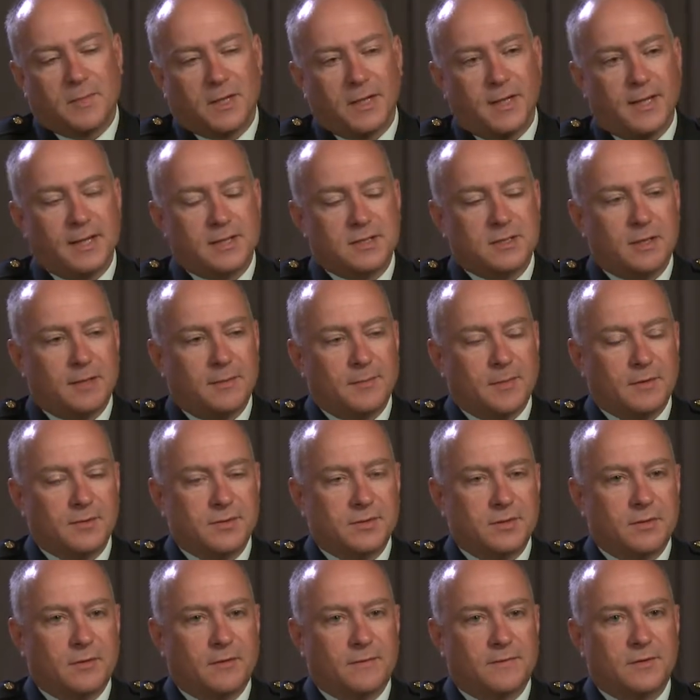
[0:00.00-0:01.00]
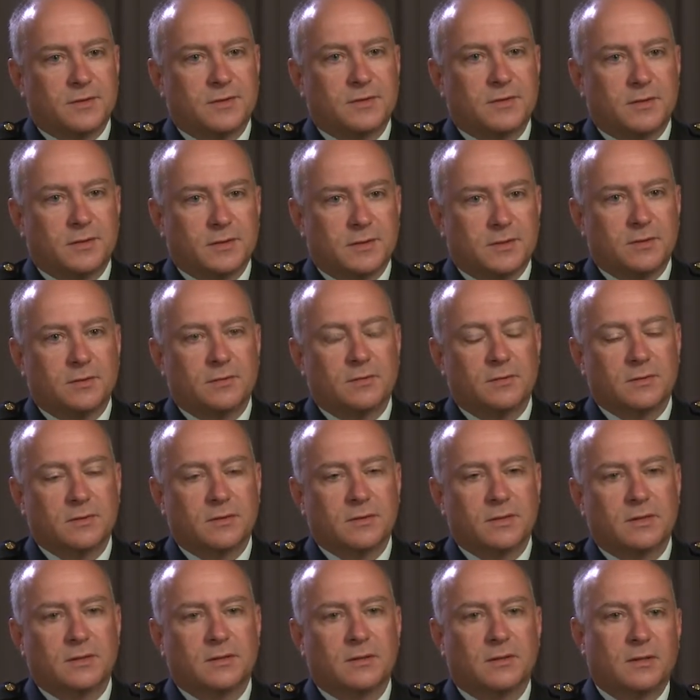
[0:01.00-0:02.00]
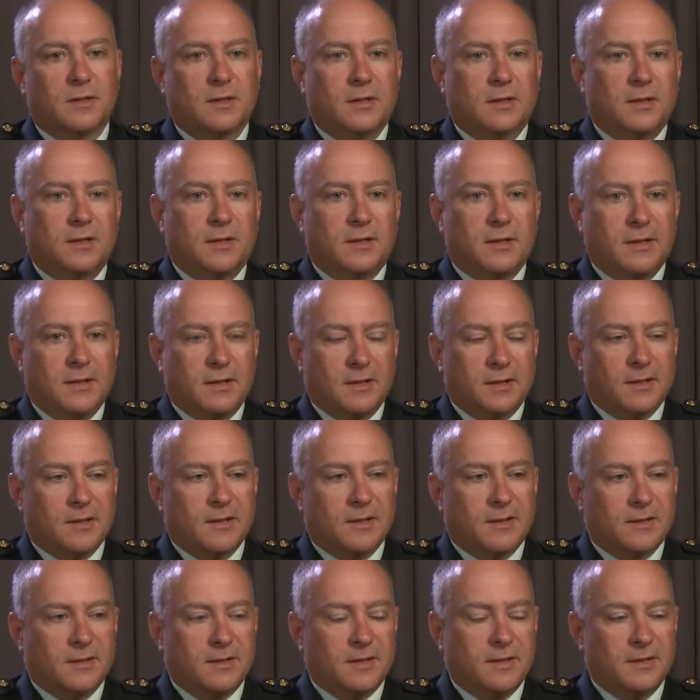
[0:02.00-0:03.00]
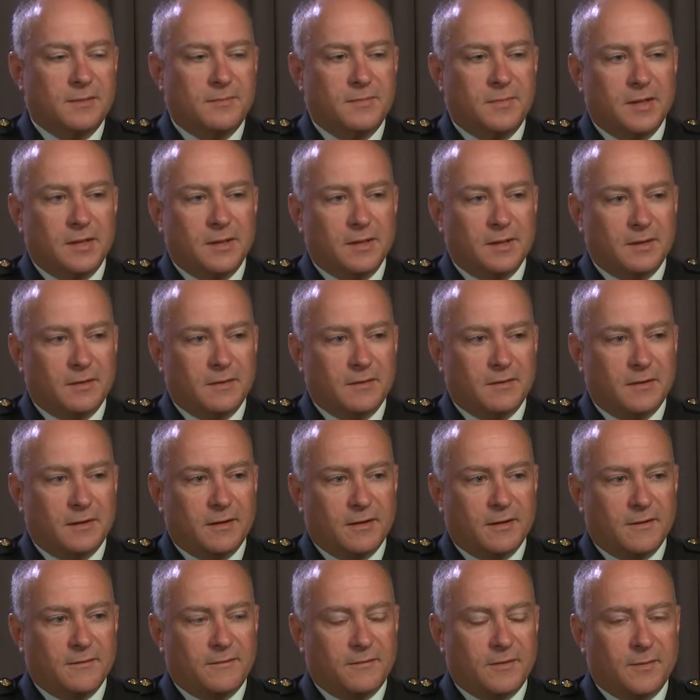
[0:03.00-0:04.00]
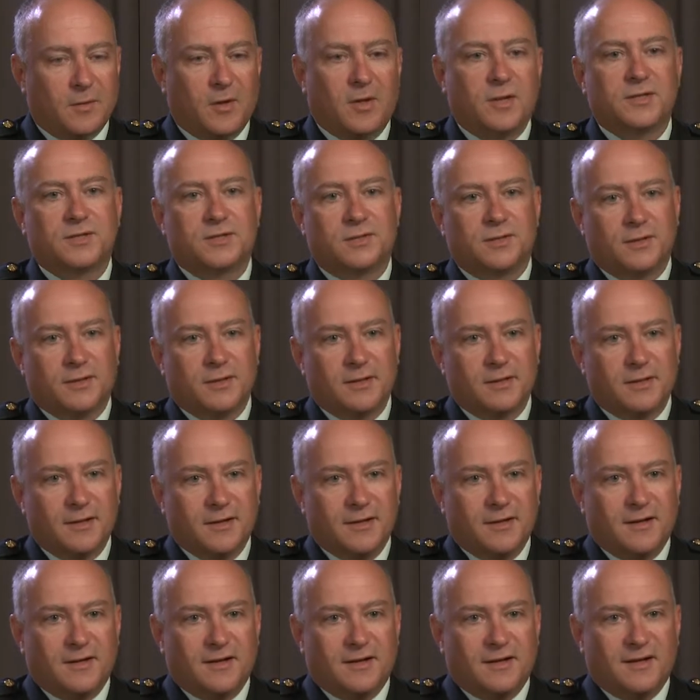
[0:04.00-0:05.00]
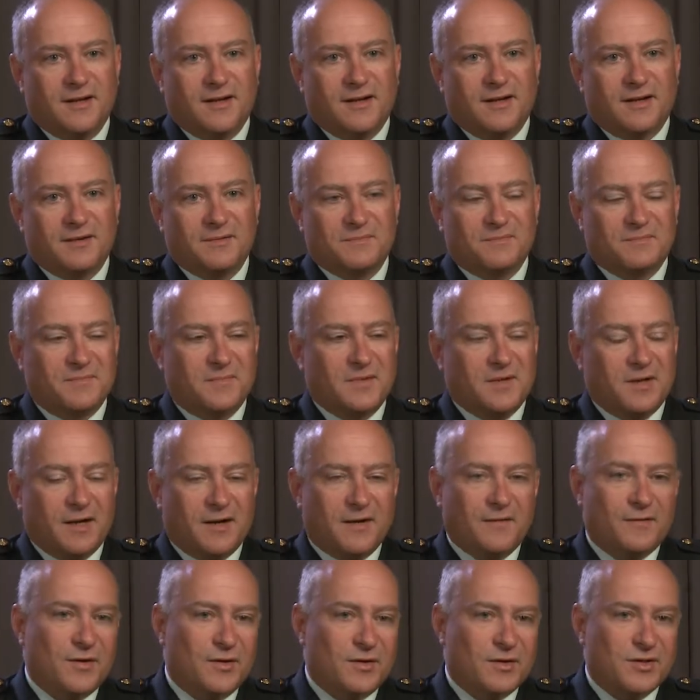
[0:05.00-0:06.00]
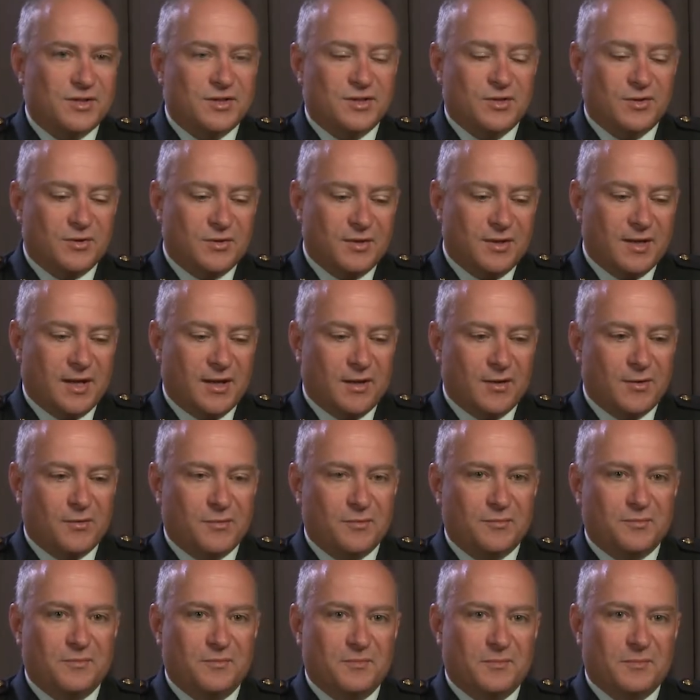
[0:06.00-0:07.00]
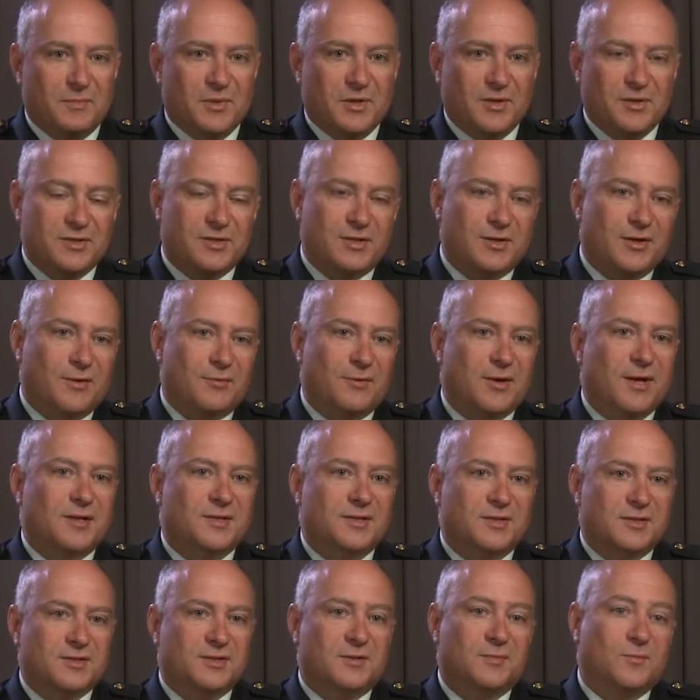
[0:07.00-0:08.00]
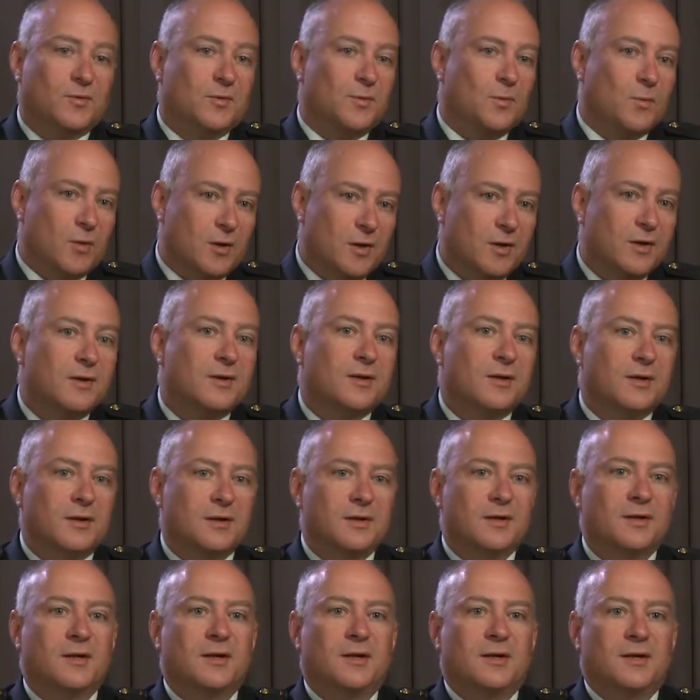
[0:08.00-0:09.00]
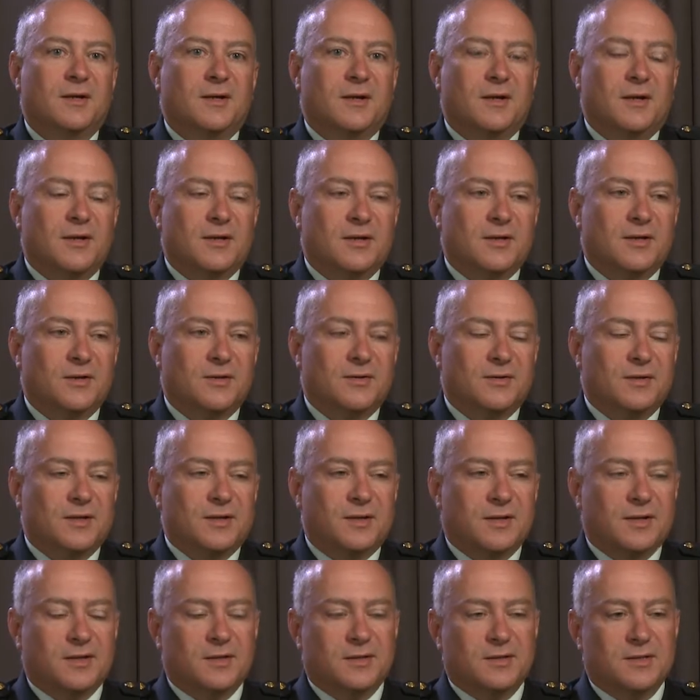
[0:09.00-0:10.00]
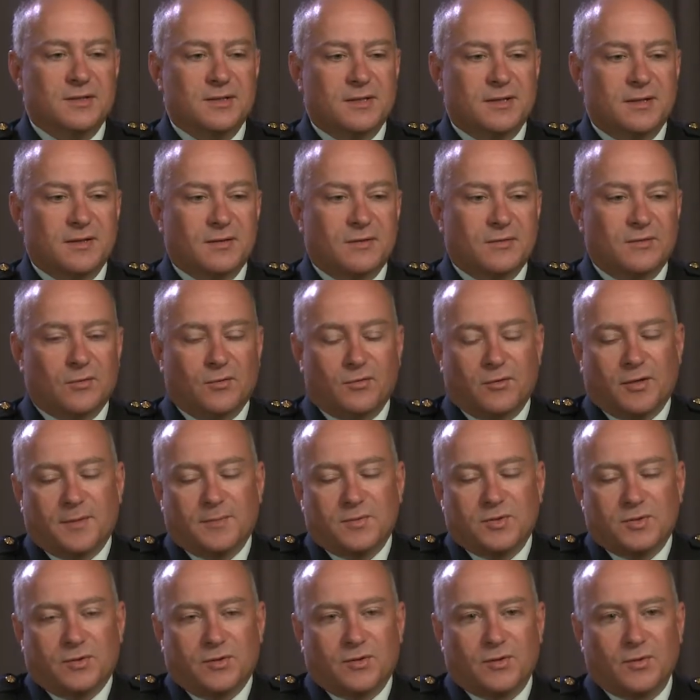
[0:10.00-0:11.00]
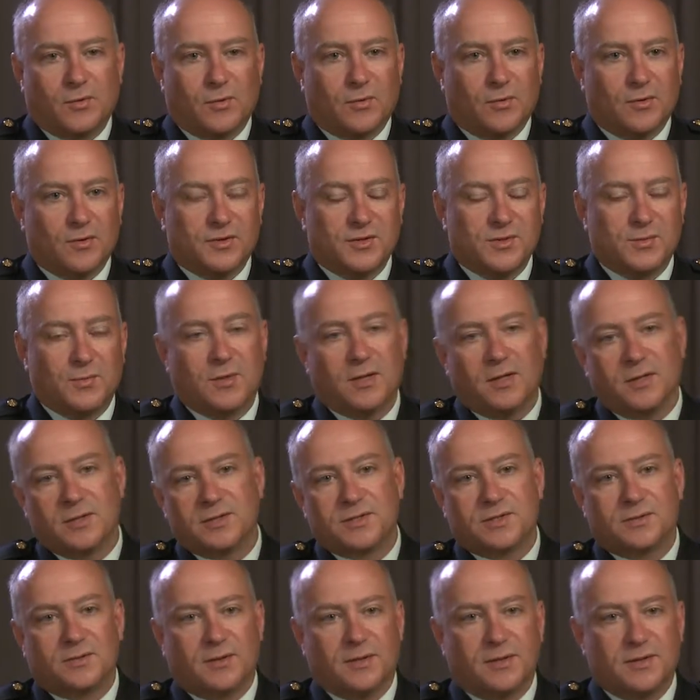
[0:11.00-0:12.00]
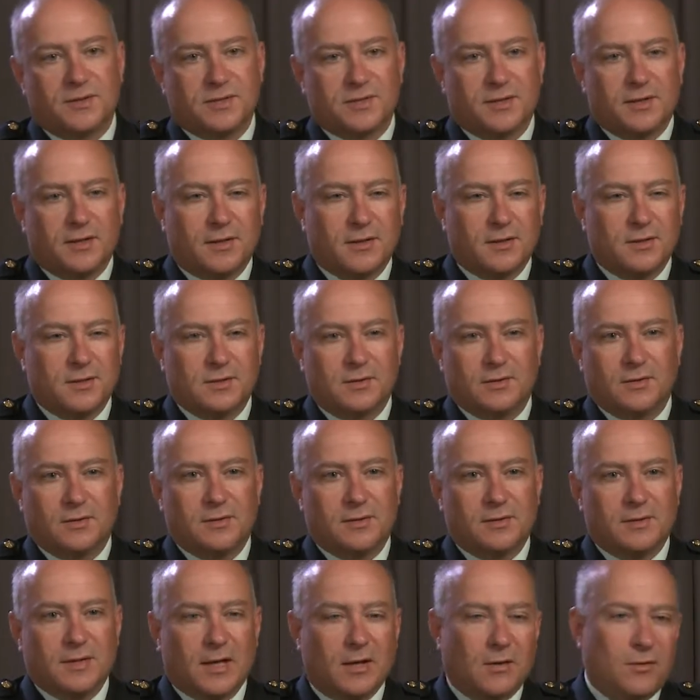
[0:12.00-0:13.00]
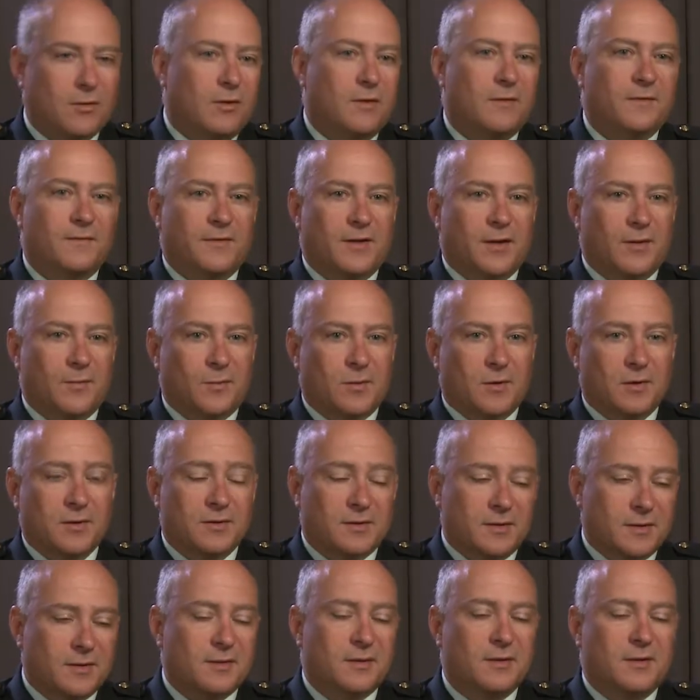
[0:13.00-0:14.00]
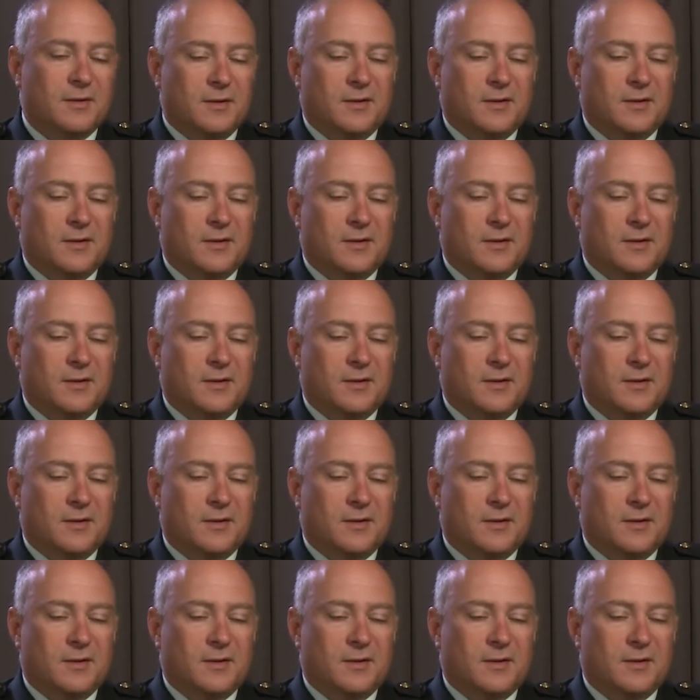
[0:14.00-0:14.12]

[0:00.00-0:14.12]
by that time I was a university student, and he being from Austria, kind of understood how the military rank system would work, and he had grown up during the war as well, so he understood how all of that worked. And